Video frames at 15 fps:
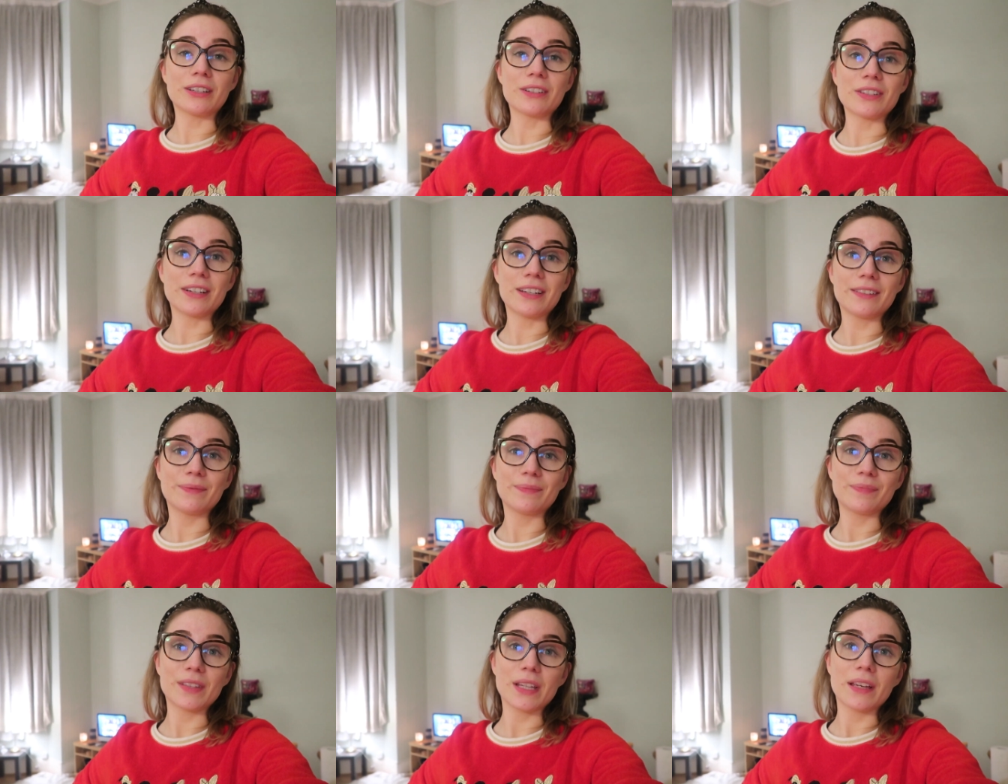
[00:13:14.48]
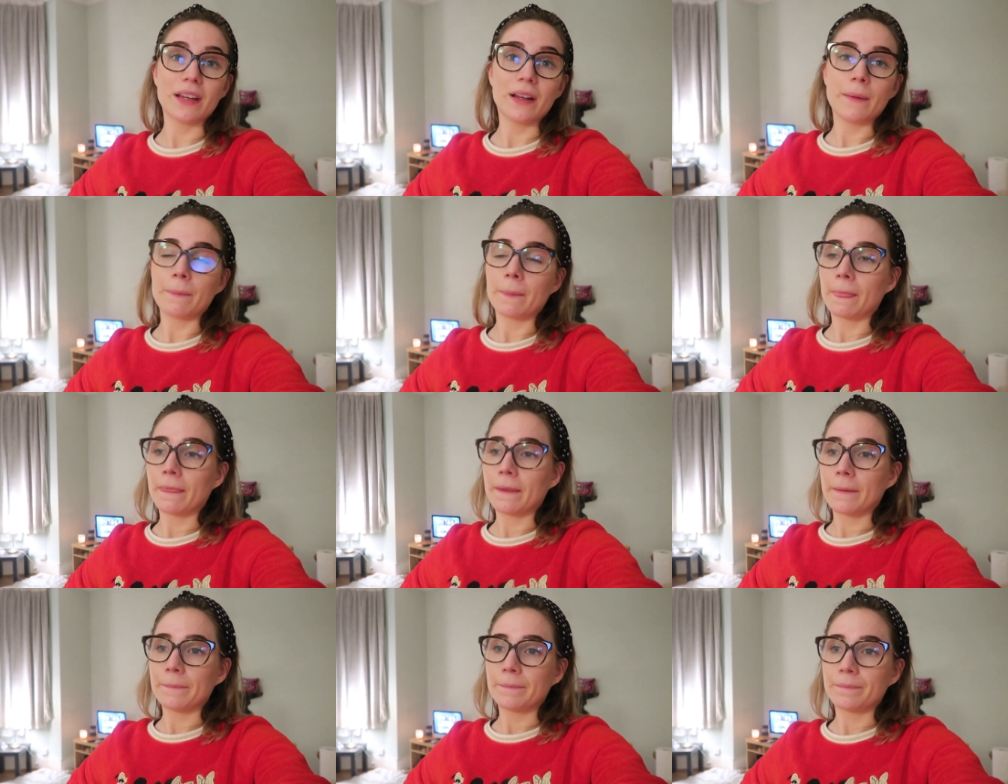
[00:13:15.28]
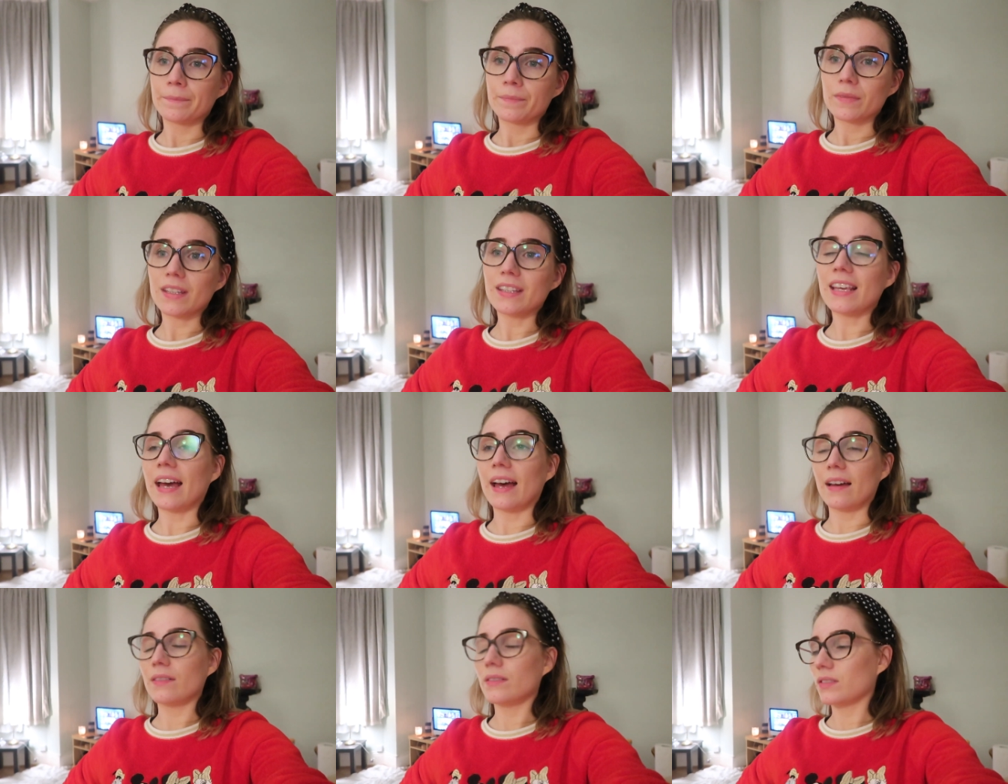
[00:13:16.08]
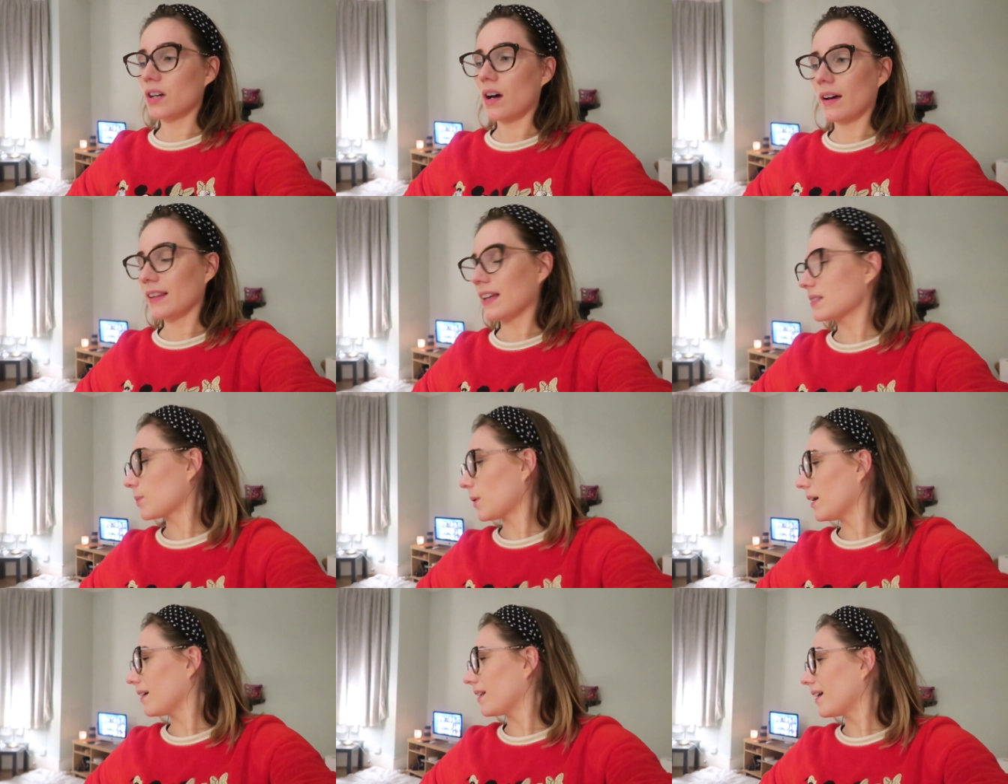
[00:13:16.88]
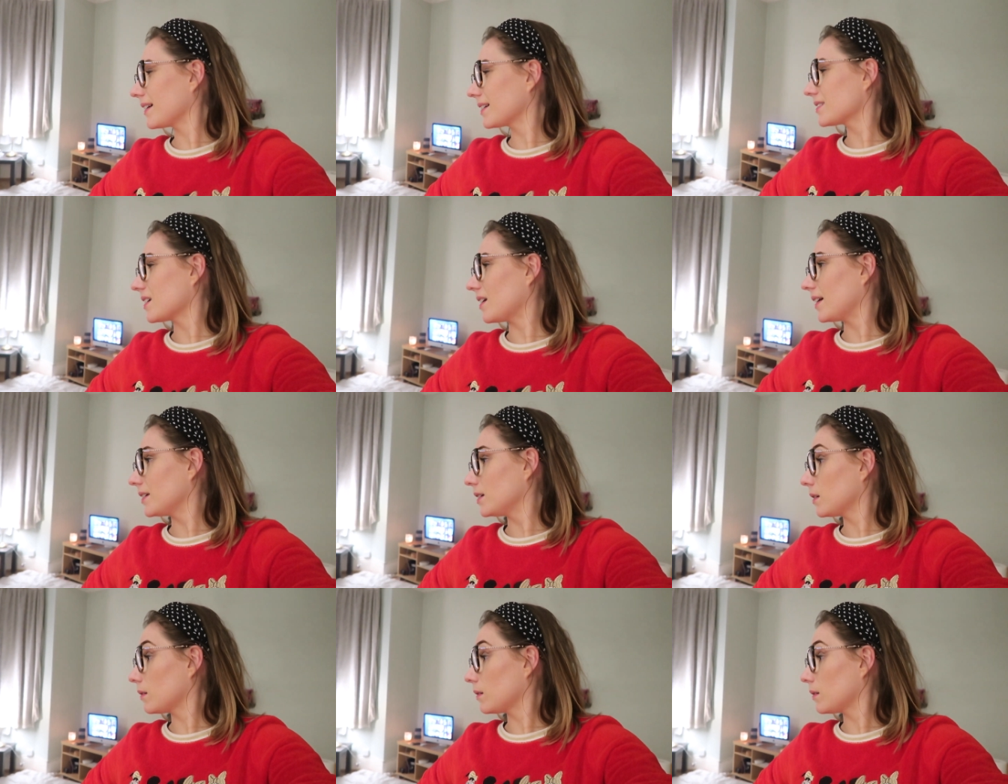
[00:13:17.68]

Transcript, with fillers: It's quite a bit healthier, actually, to be honest. Yeah, Thai. That's why I like Thai.